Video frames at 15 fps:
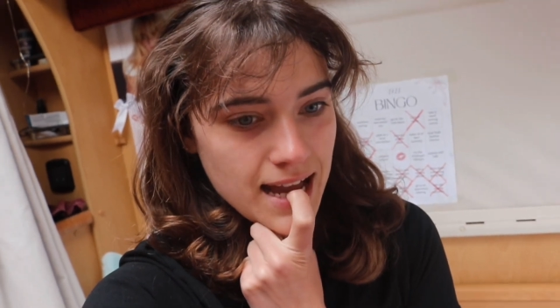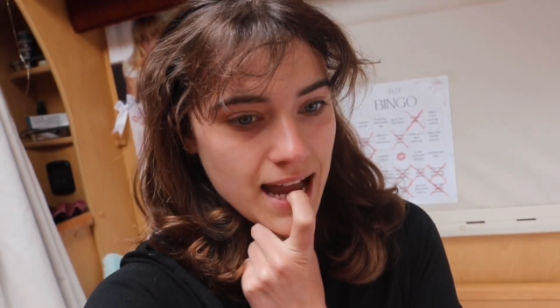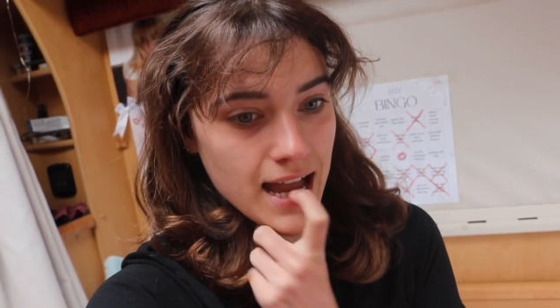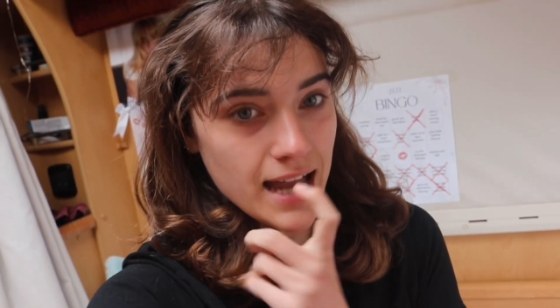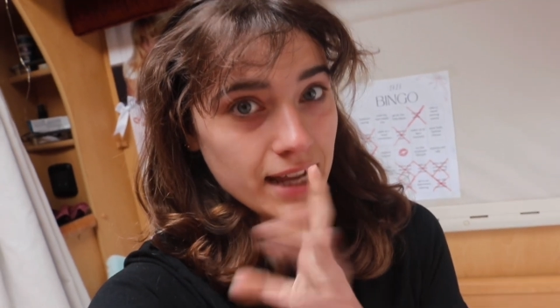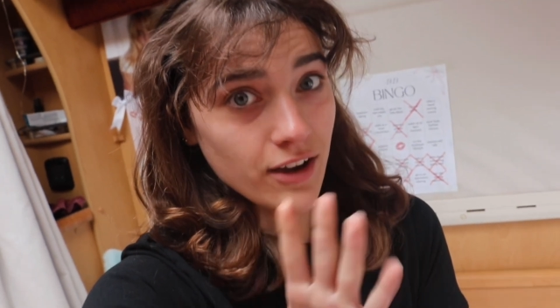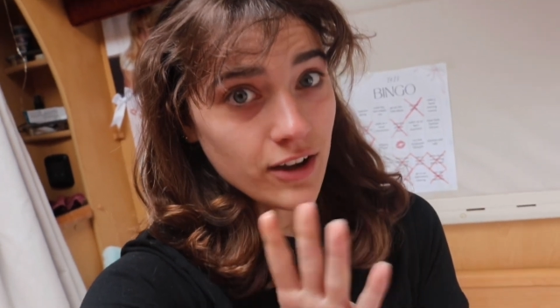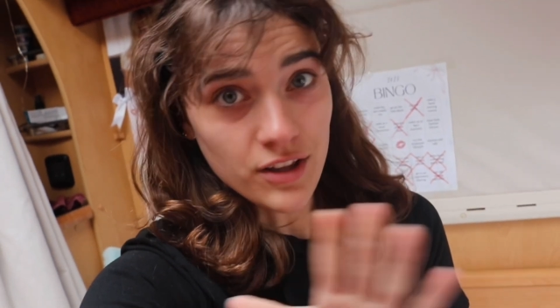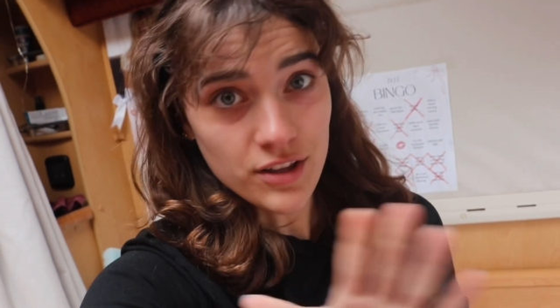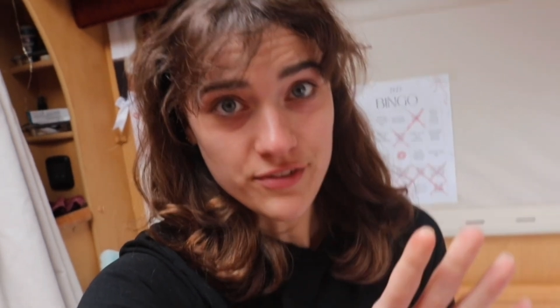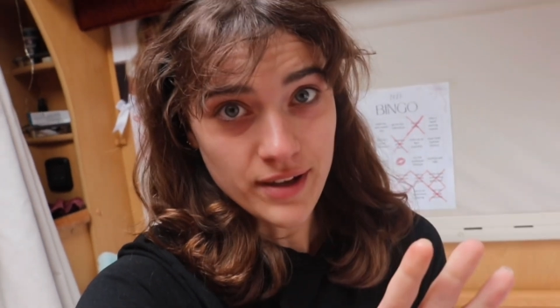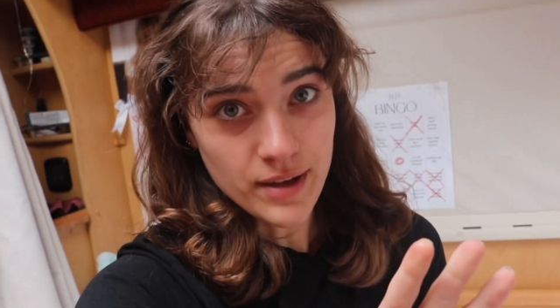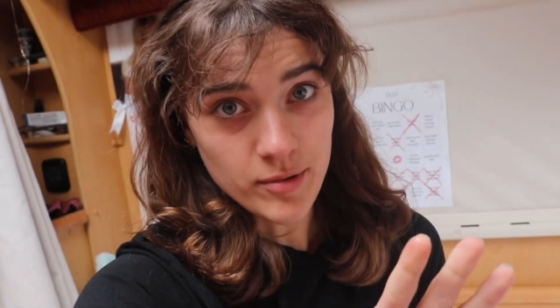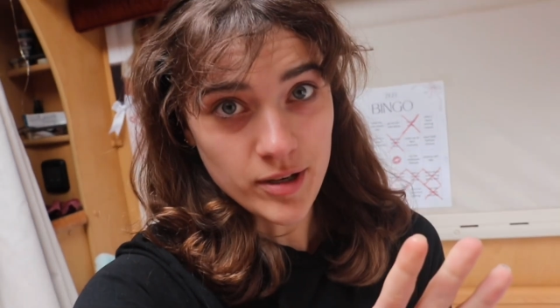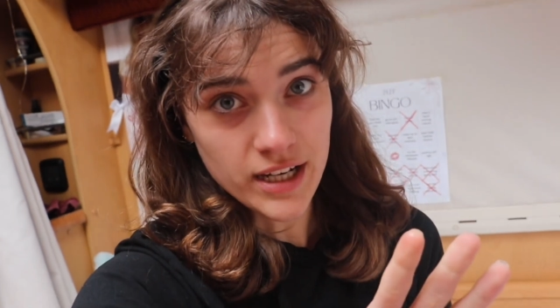I got all the
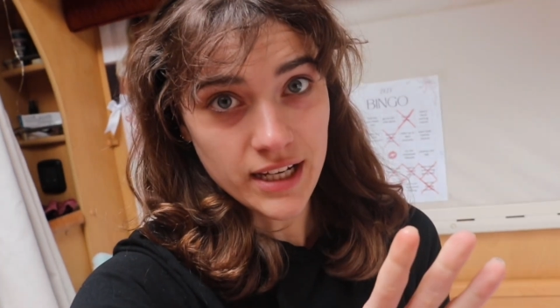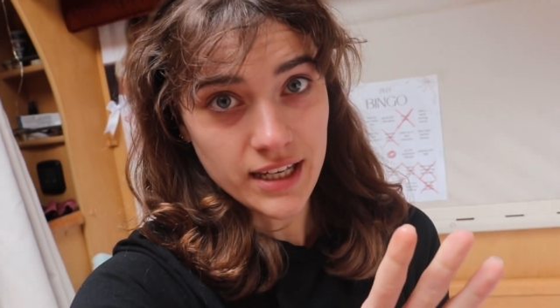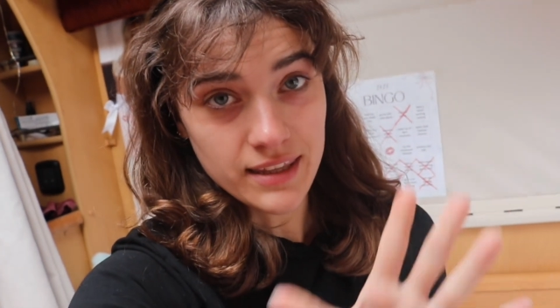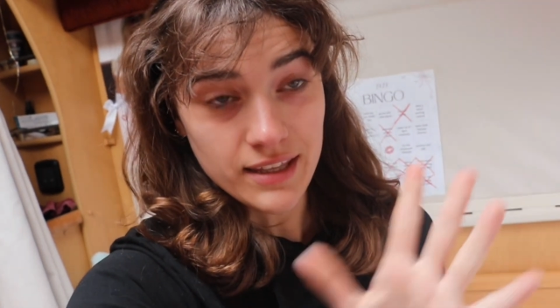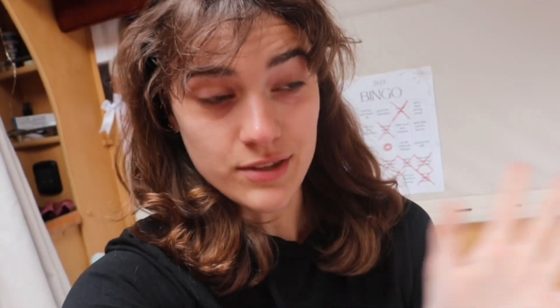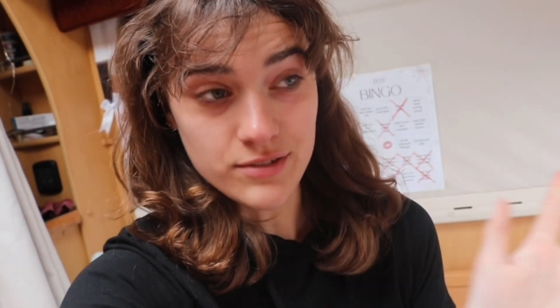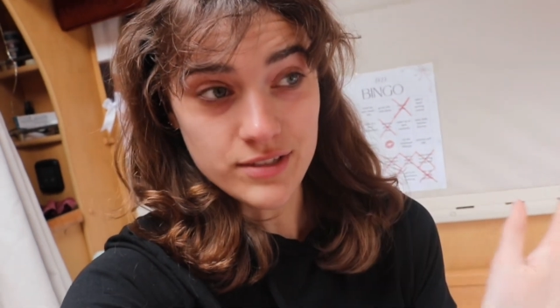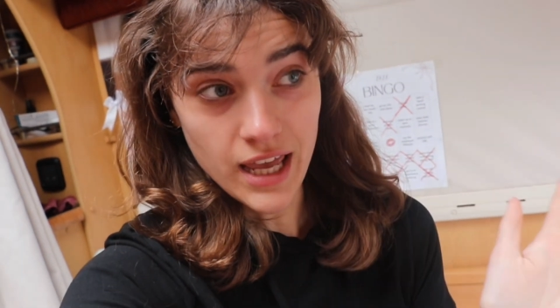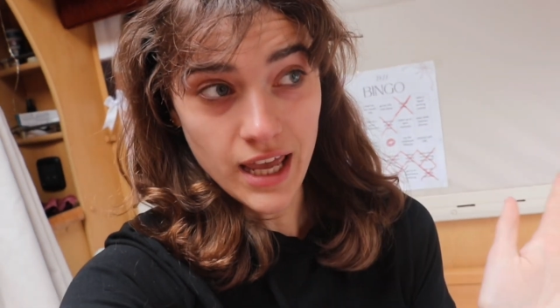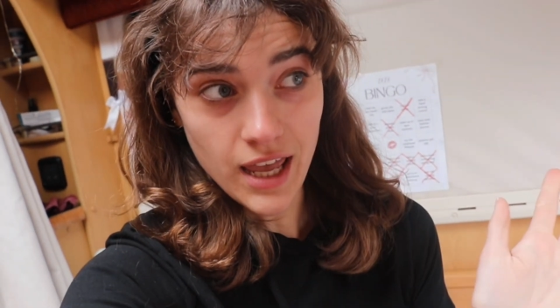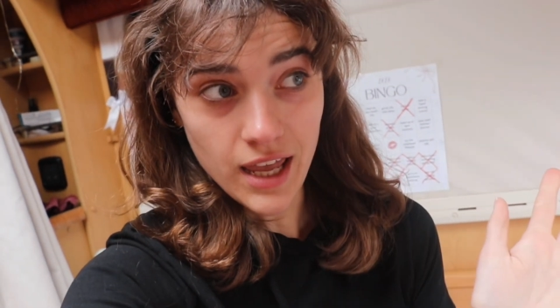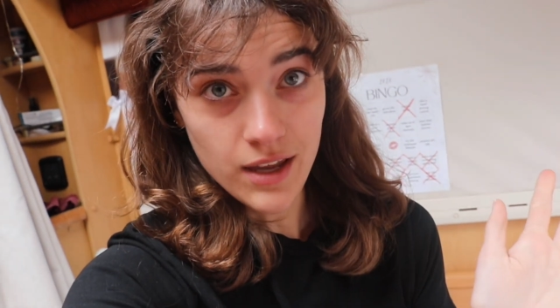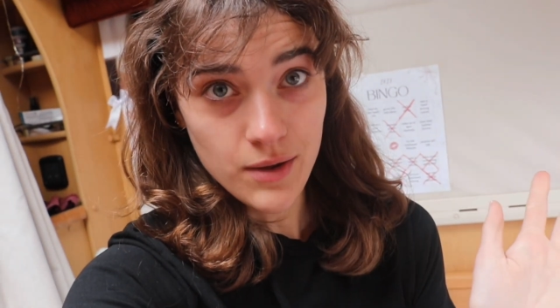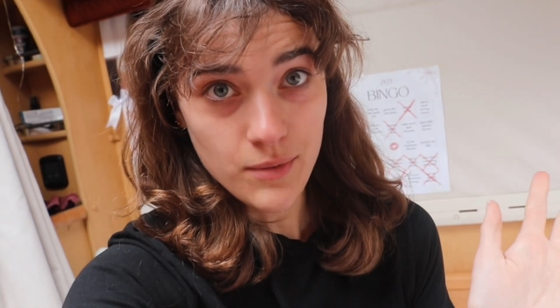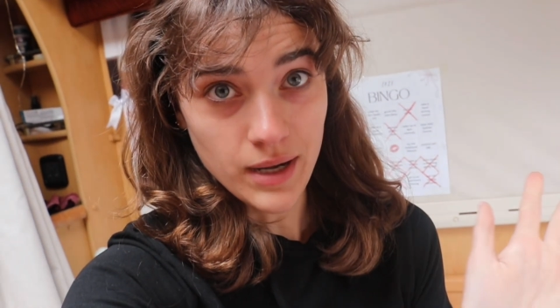fabric the other
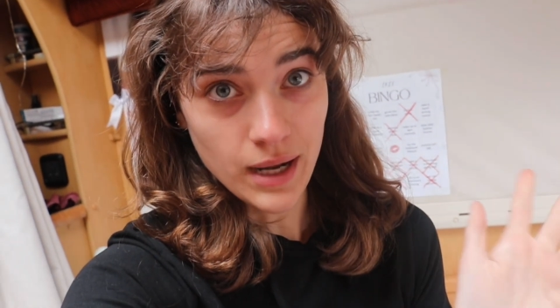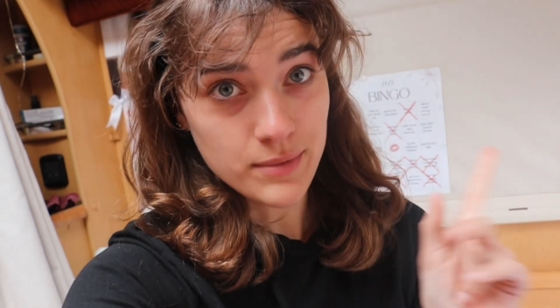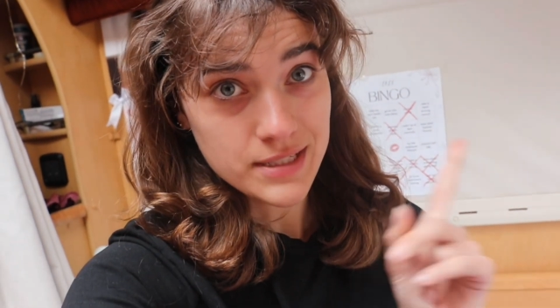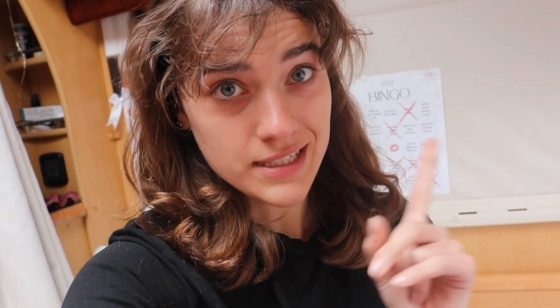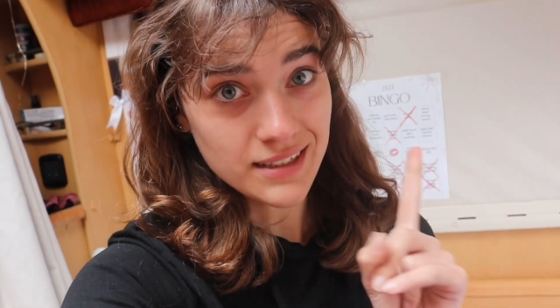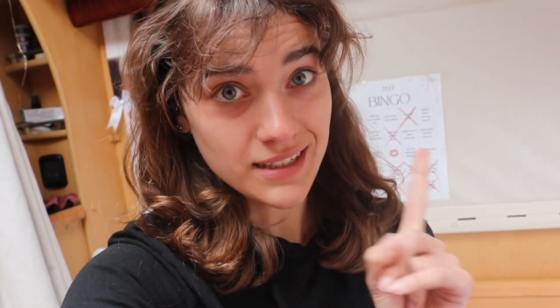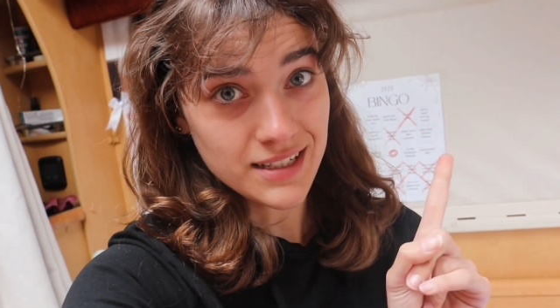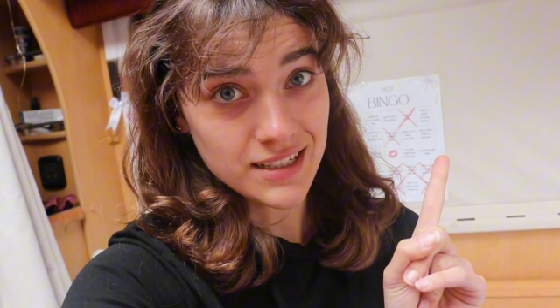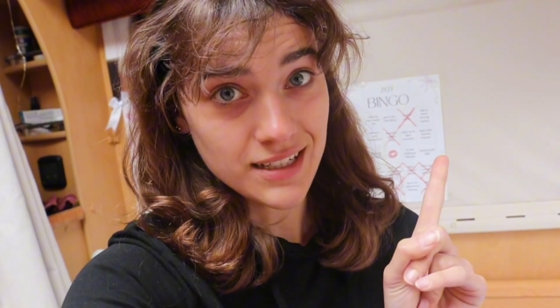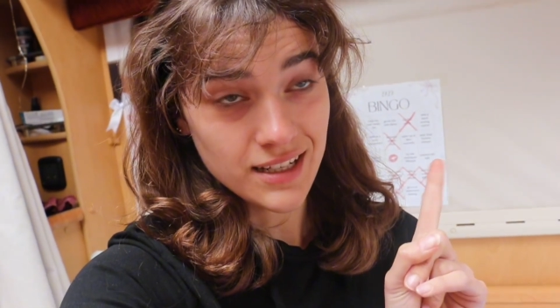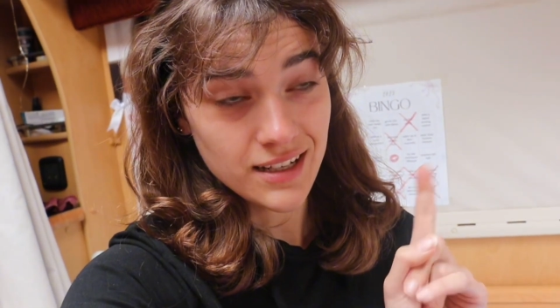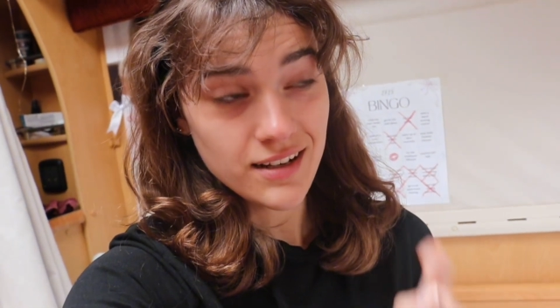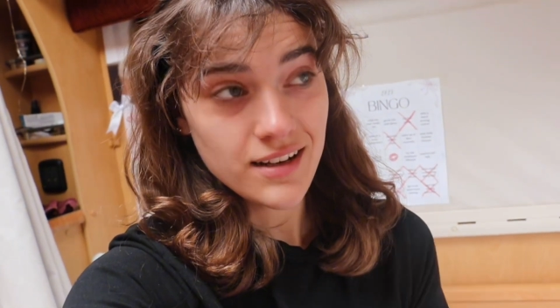day when I was in London.